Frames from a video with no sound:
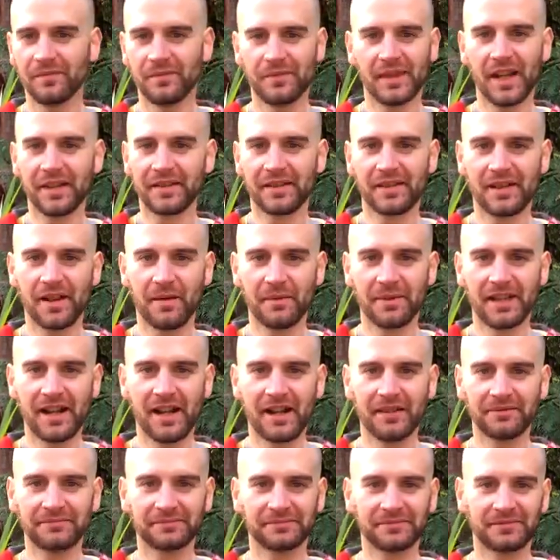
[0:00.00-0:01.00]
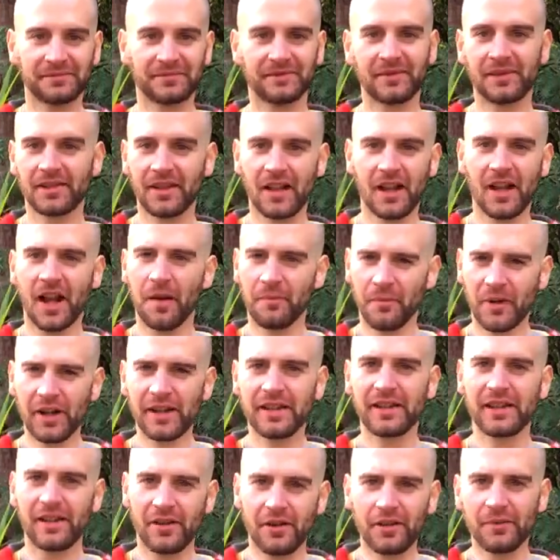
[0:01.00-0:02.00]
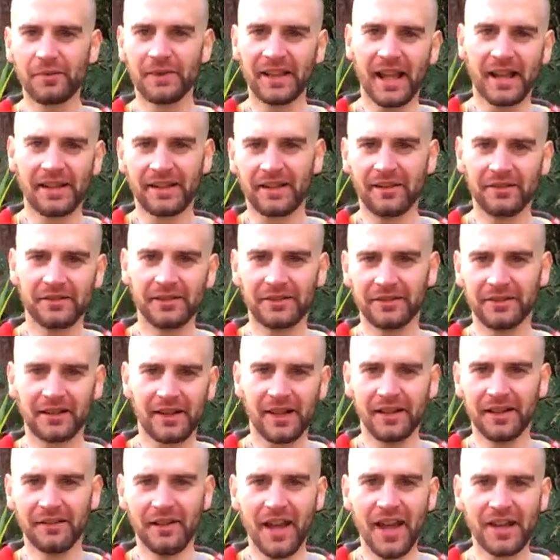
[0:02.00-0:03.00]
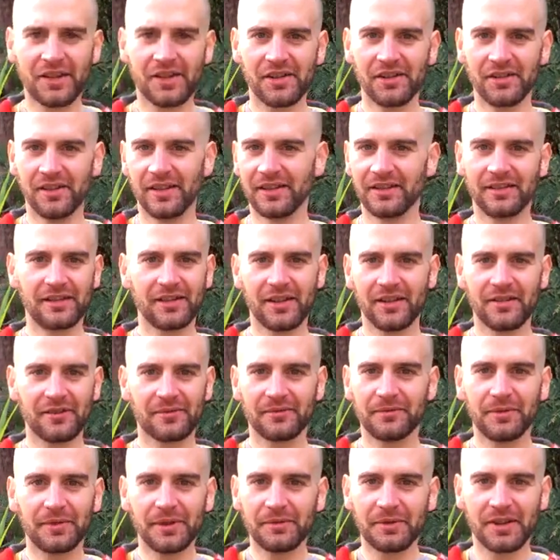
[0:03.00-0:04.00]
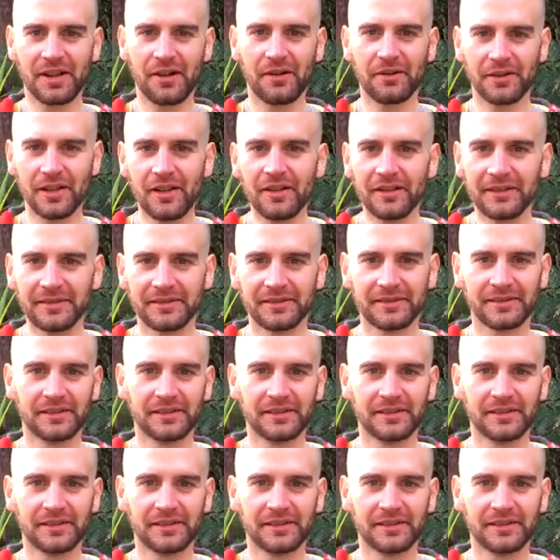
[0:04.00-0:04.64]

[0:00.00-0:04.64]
nothing coming out. I'm really good with that kind of action. I didn't know what was going on.